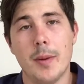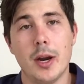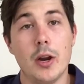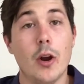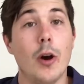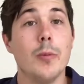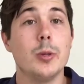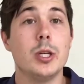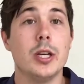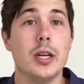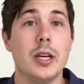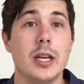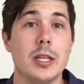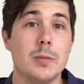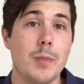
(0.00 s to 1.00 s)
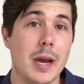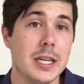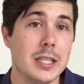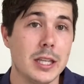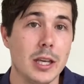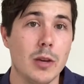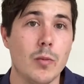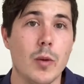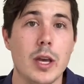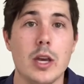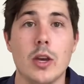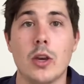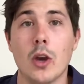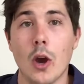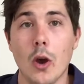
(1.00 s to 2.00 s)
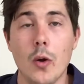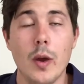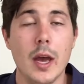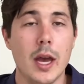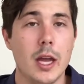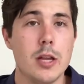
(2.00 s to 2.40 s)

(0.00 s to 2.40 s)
But an option is basically where you go